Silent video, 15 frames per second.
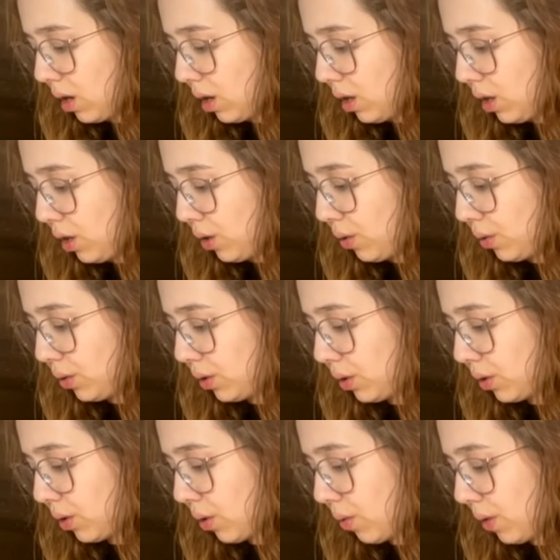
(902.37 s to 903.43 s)
you
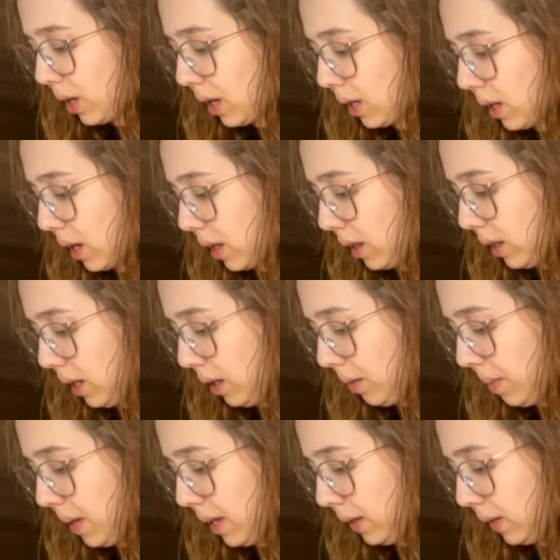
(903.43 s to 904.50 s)
soak it a little
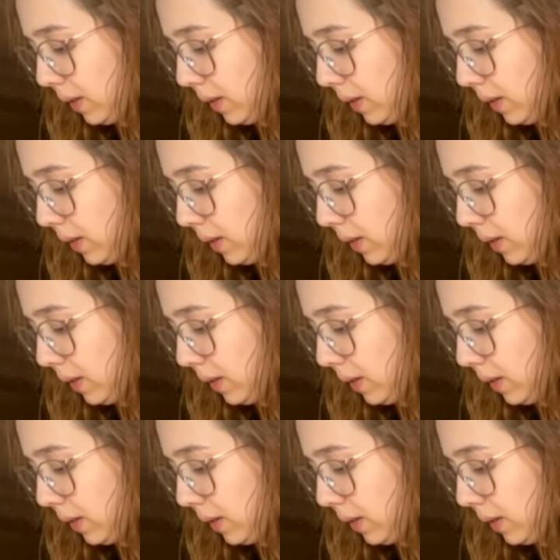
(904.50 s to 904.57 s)
bit.